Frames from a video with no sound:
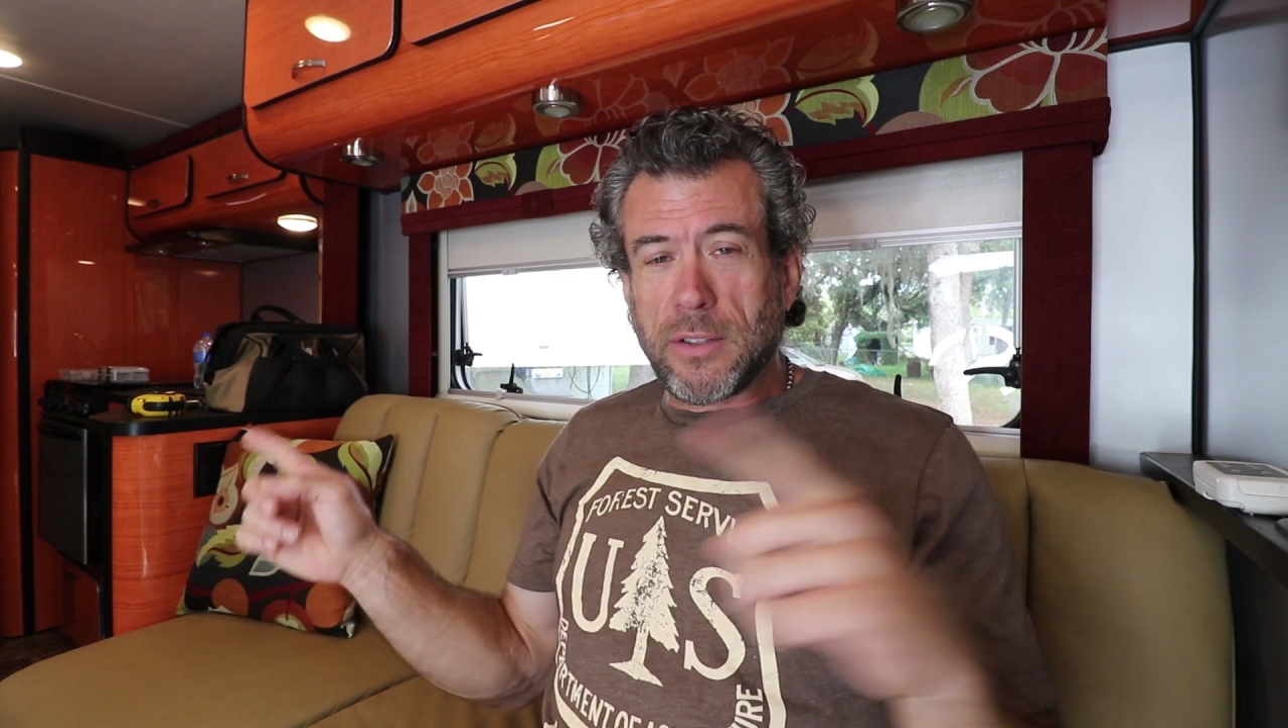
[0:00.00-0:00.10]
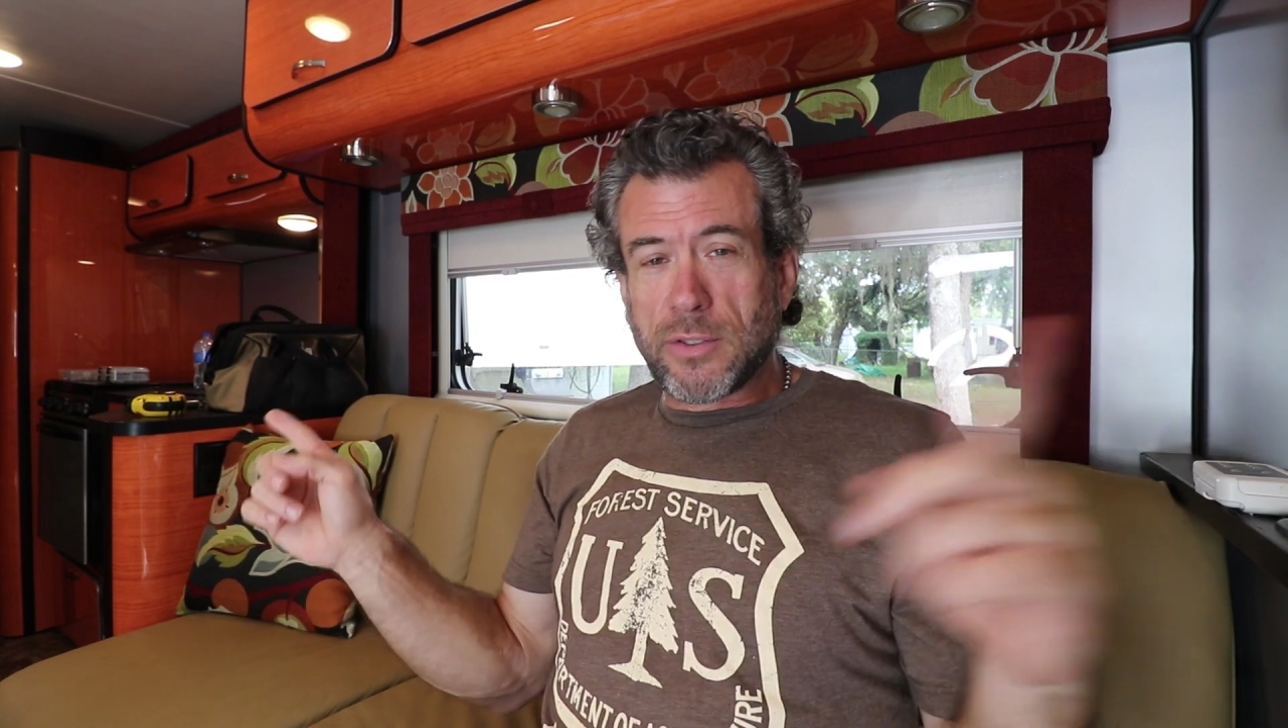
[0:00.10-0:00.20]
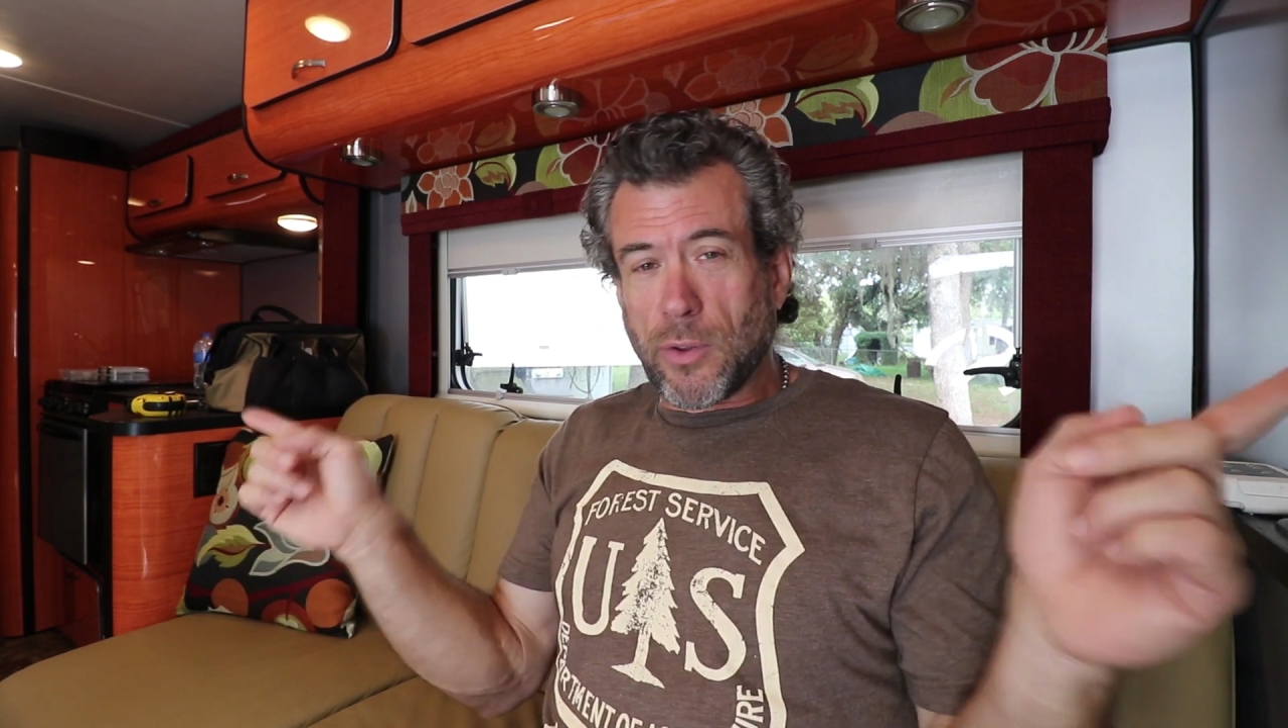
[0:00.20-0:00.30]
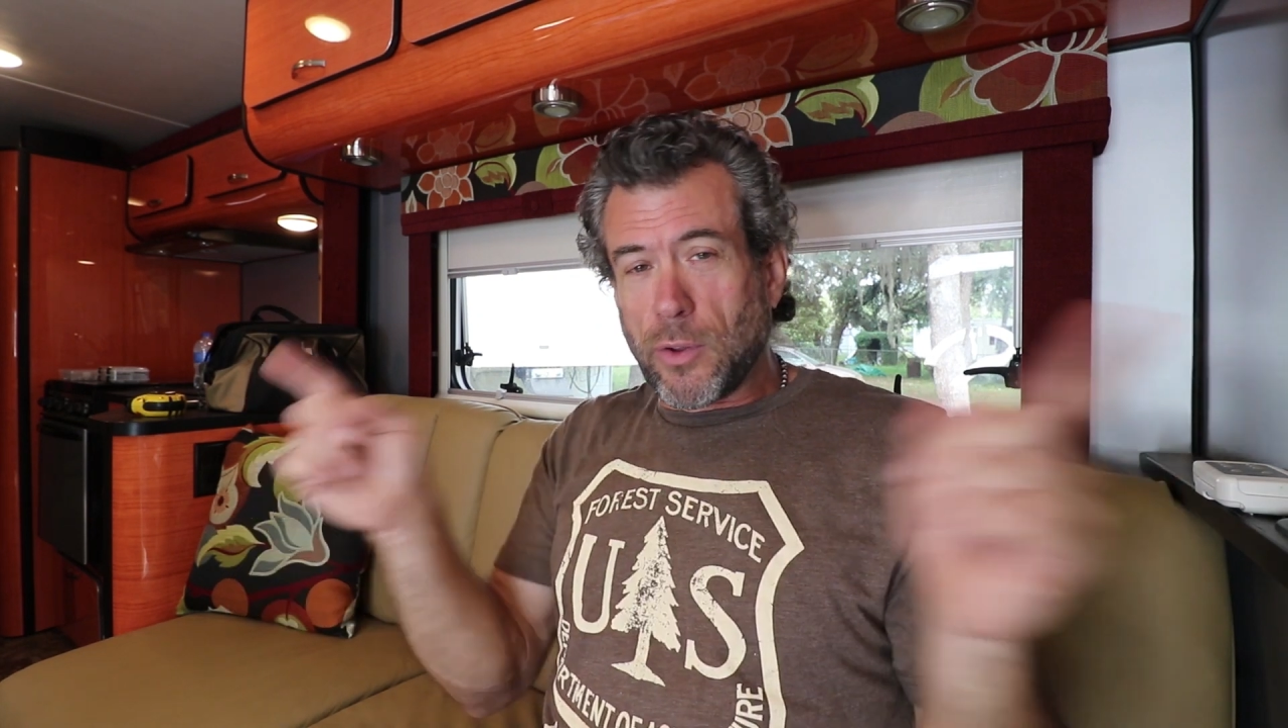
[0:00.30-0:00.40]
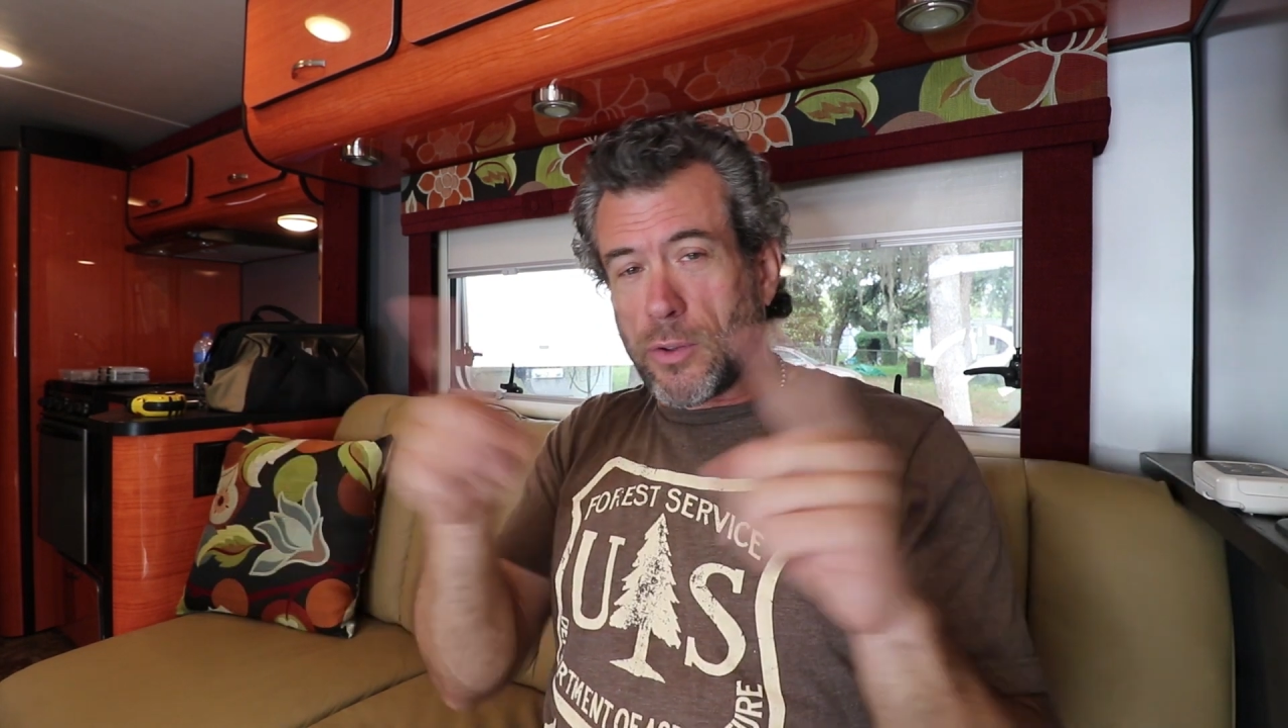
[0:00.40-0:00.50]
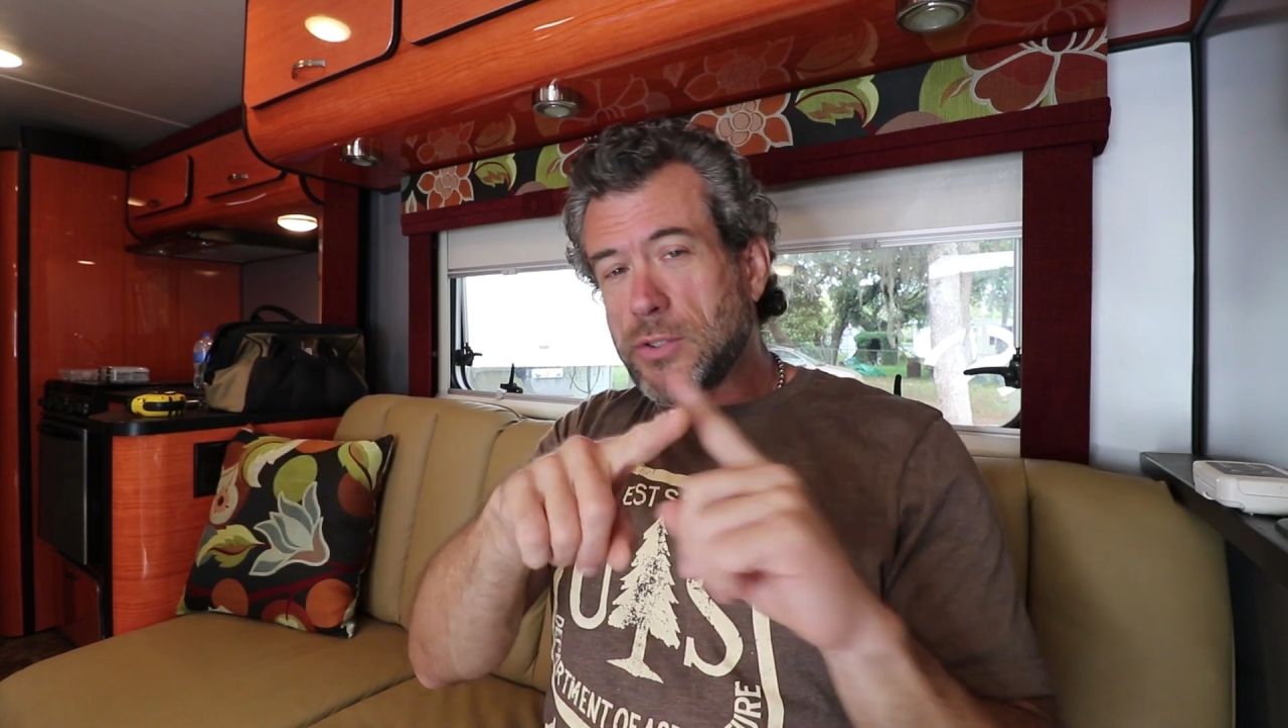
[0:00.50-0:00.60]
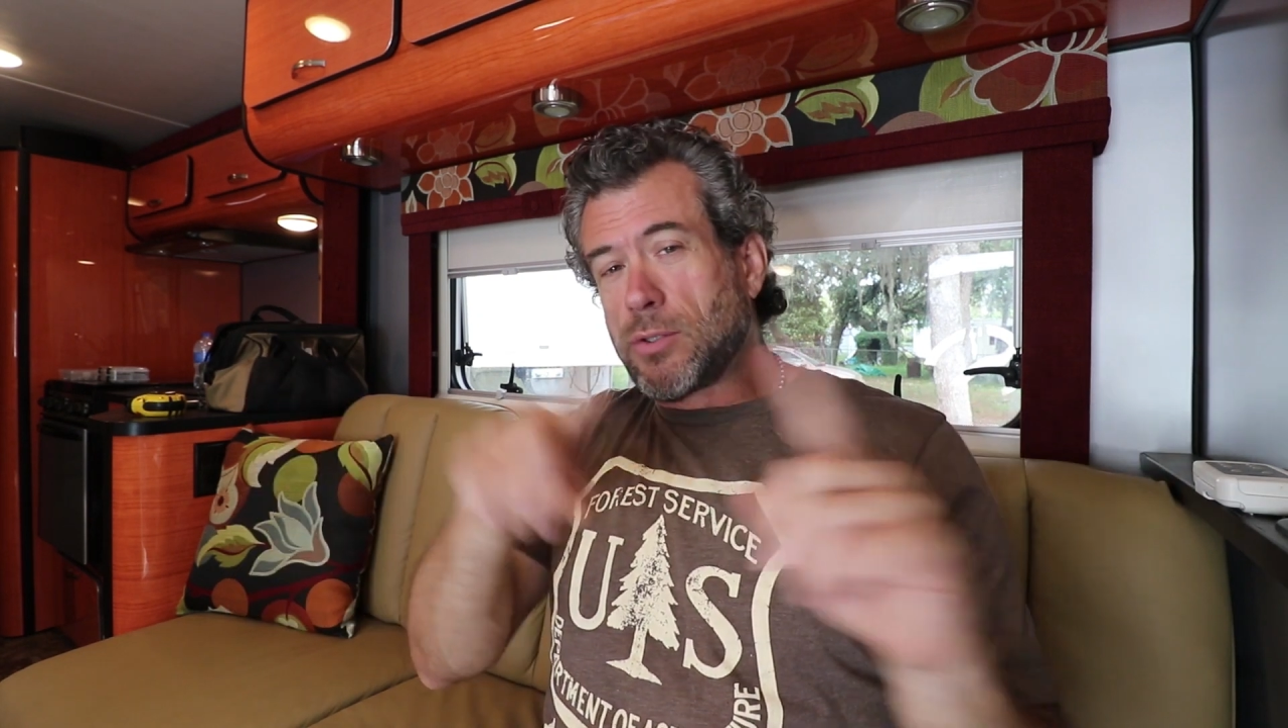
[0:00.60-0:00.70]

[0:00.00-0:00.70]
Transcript: So those